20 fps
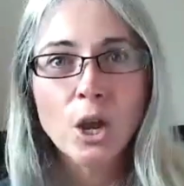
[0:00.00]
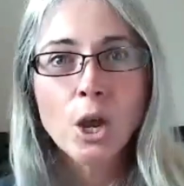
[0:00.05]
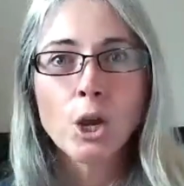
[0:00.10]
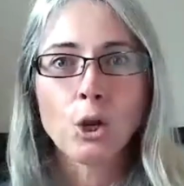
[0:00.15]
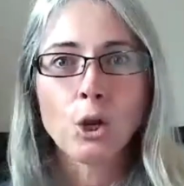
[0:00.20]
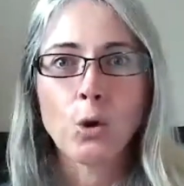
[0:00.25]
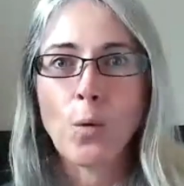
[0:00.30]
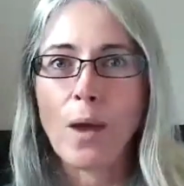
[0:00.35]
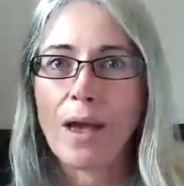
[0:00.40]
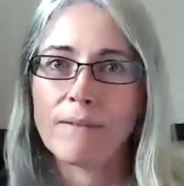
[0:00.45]

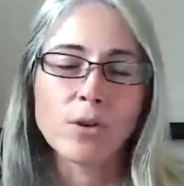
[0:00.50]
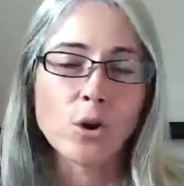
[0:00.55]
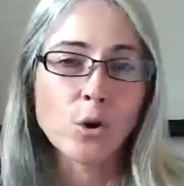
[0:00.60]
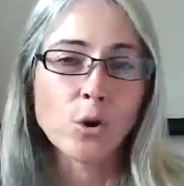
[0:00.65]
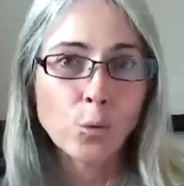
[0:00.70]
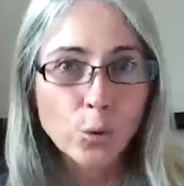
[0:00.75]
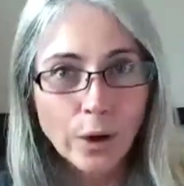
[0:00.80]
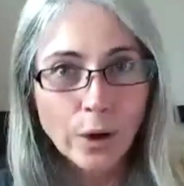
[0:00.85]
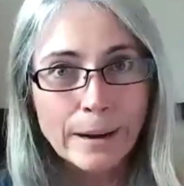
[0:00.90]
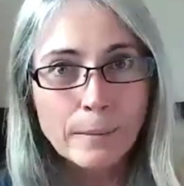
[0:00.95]
You have no
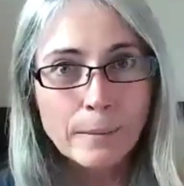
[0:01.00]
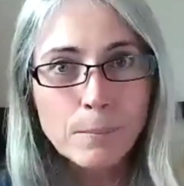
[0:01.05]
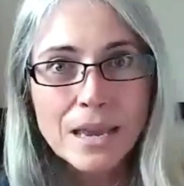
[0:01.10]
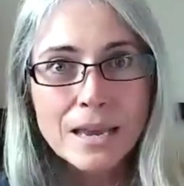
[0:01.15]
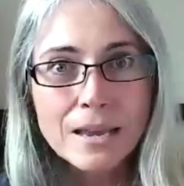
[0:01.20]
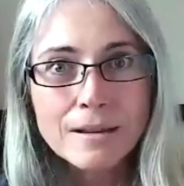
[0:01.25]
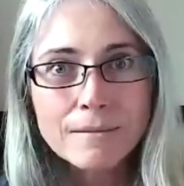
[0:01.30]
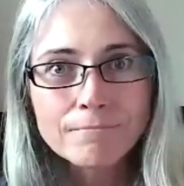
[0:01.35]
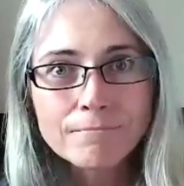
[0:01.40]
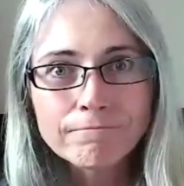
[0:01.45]

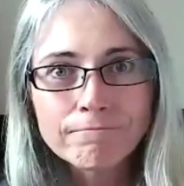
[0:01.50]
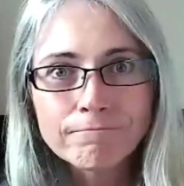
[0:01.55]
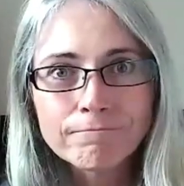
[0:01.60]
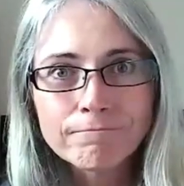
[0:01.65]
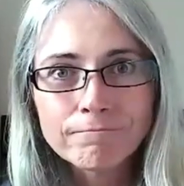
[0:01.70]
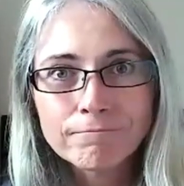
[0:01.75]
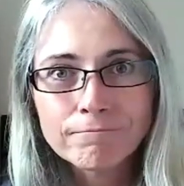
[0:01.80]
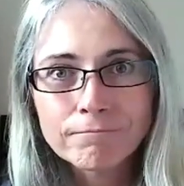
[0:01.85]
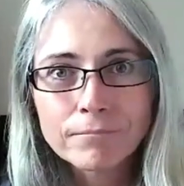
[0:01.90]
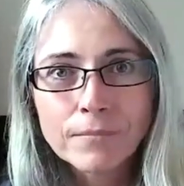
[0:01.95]
cramping.
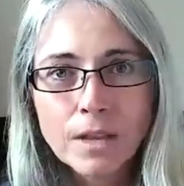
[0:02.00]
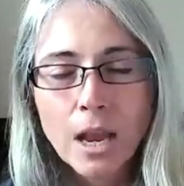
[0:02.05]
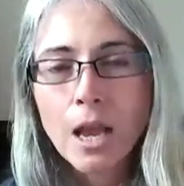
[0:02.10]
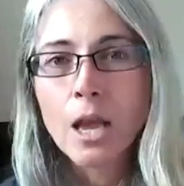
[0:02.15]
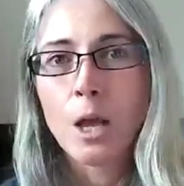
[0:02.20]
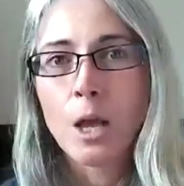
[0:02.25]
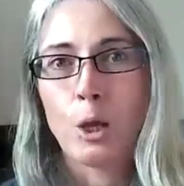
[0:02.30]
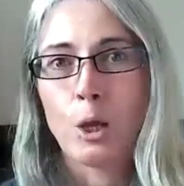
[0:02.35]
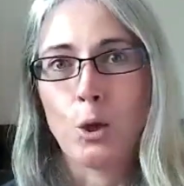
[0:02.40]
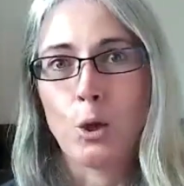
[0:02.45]

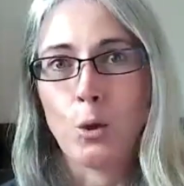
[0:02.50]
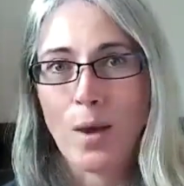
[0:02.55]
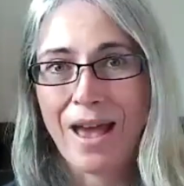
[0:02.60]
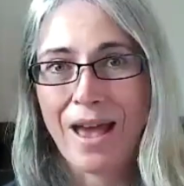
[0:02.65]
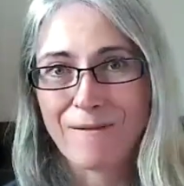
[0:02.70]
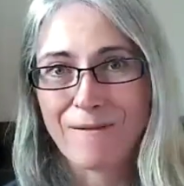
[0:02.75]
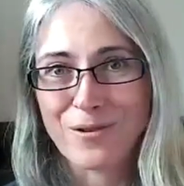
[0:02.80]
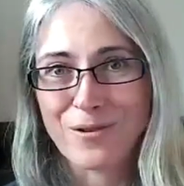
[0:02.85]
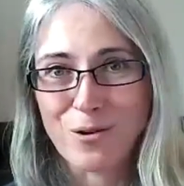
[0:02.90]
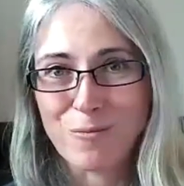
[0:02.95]
You
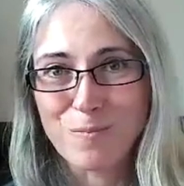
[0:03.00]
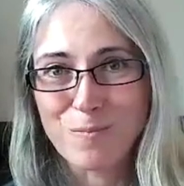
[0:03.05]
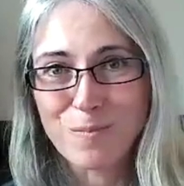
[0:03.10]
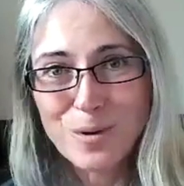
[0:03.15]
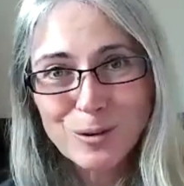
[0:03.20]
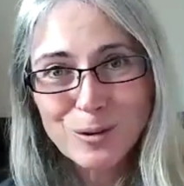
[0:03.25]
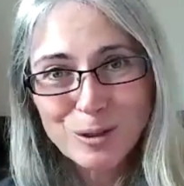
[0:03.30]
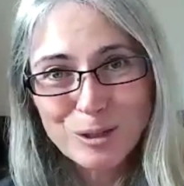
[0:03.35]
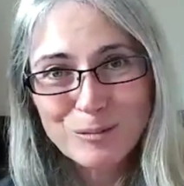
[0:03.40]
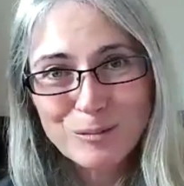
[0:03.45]
have no
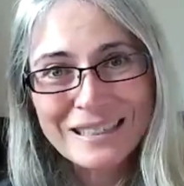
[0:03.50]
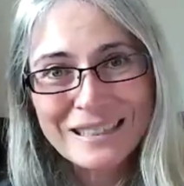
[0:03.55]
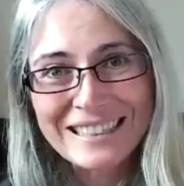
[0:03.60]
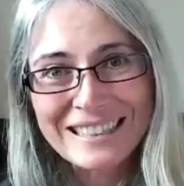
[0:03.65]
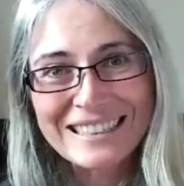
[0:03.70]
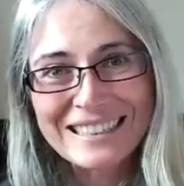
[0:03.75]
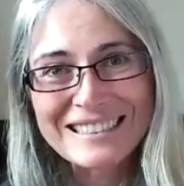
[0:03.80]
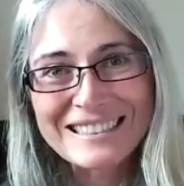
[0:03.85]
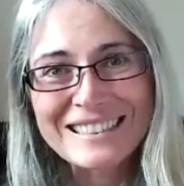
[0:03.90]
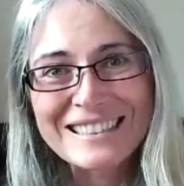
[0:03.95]
mood
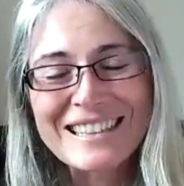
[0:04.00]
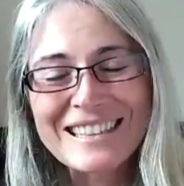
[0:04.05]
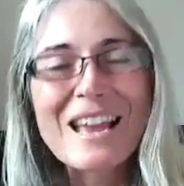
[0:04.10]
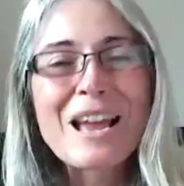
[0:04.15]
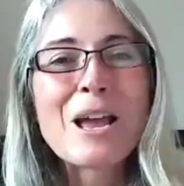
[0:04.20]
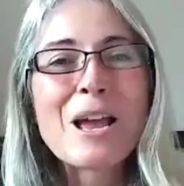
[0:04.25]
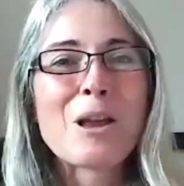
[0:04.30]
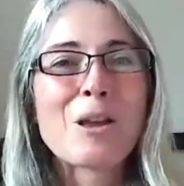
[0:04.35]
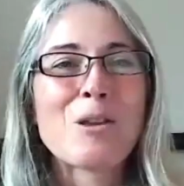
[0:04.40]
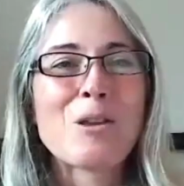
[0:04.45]
swings.
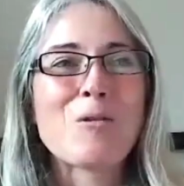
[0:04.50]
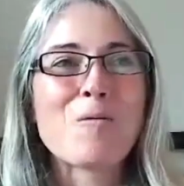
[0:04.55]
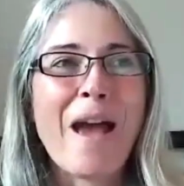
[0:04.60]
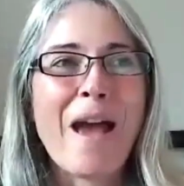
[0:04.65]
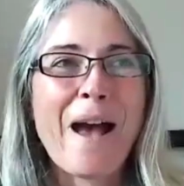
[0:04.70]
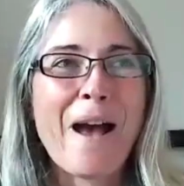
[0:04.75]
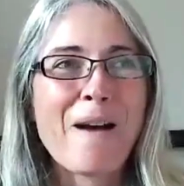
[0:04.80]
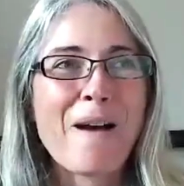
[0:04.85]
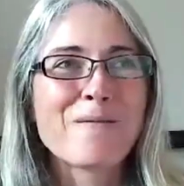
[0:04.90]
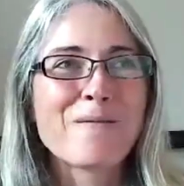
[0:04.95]
You
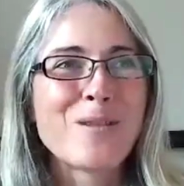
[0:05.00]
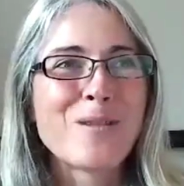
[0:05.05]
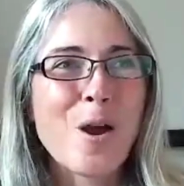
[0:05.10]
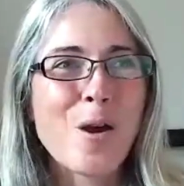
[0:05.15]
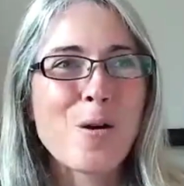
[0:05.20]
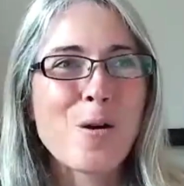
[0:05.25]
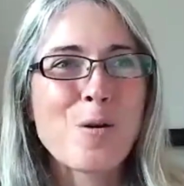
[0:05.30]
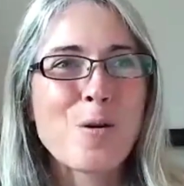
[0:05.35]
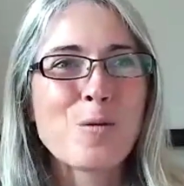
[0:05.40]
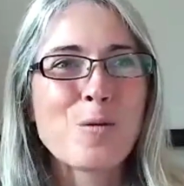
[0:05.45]
have
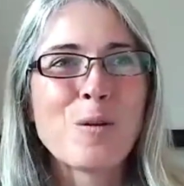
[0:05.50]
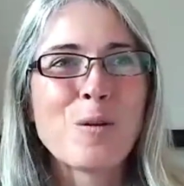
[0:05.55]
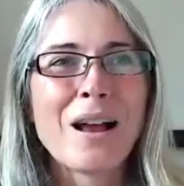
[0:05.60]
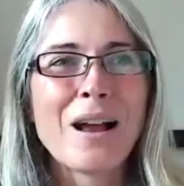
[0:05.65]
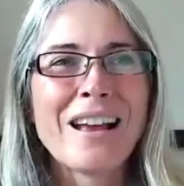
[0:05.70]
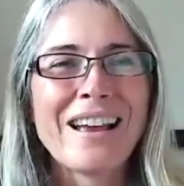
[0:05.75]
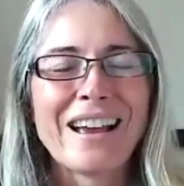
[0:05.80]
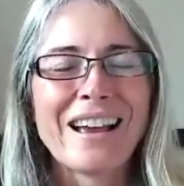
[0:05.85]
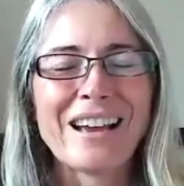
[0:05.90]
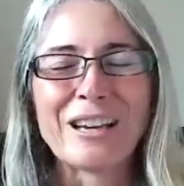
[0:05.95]
no
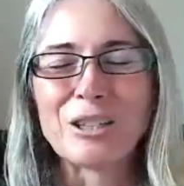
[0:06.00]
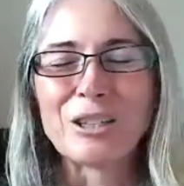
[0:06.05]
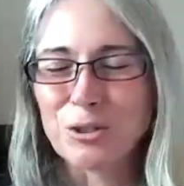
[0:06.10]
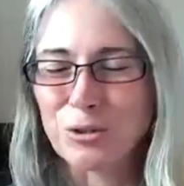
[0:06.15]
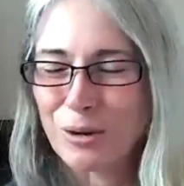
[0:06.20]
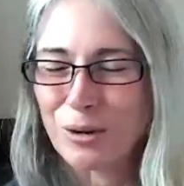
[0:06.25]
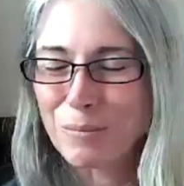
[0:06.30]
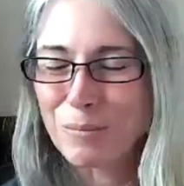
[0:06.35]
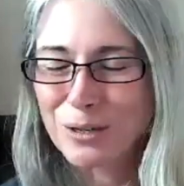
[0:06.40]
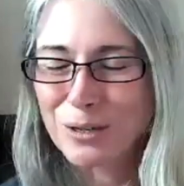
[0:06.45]

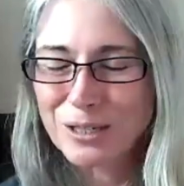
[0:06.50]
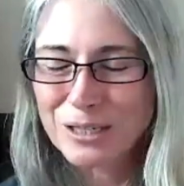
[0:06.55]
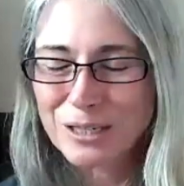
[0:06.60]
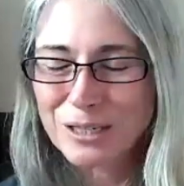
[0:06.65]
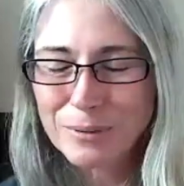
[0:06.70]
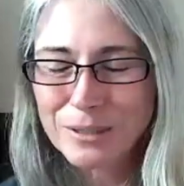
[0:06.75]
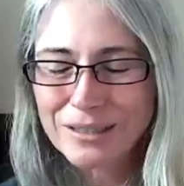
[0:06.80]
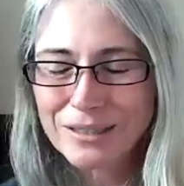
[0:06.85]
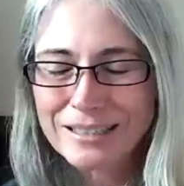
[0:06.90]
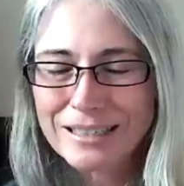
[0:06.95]
extreme
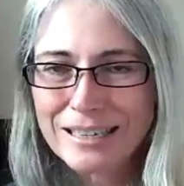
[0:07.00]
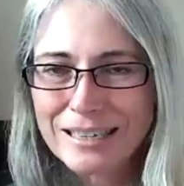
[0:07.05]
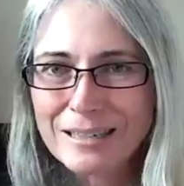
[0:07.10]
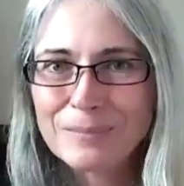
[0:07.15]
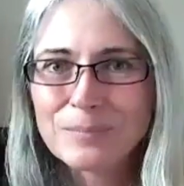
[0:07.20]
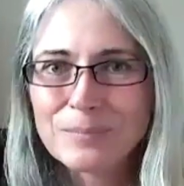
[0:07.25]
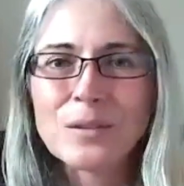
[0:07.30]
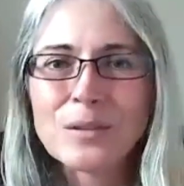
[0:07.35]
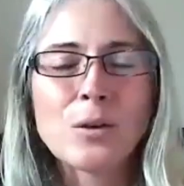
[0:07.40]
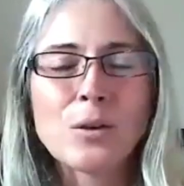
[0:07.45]
irritability.
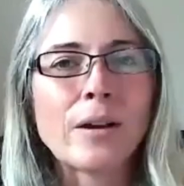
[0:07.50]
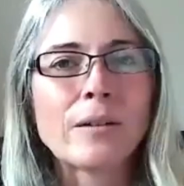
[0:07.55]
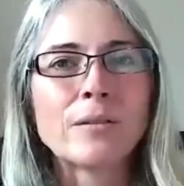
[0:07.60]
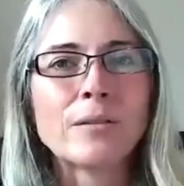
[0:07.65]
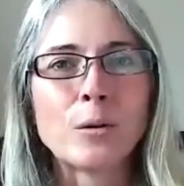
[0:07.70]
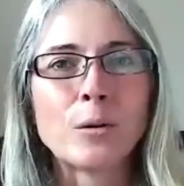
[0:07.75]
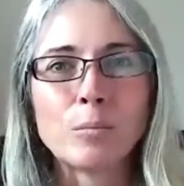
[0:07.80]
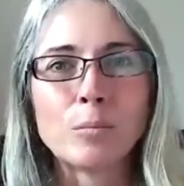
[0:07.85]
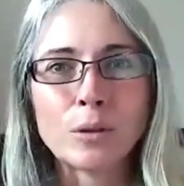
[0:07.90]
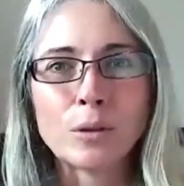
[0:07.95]
You have no
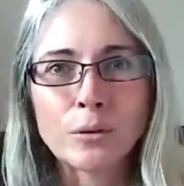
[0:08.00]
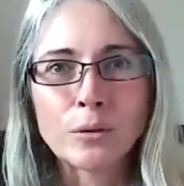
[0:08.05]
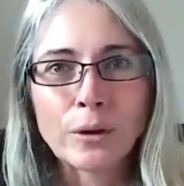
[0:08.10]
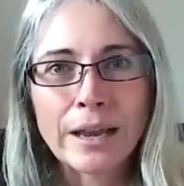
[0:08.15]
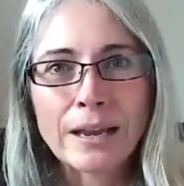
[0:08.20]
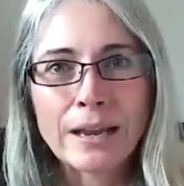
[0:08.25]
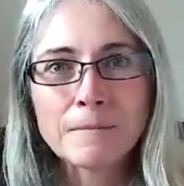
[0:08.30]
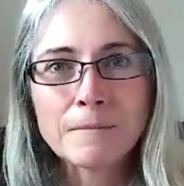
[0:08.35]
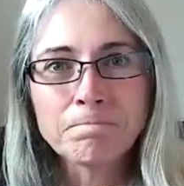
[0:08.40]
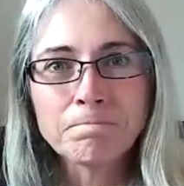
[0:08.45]

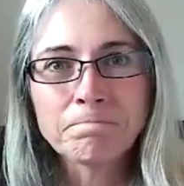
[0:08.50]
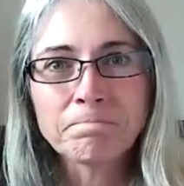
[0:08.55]
bloating.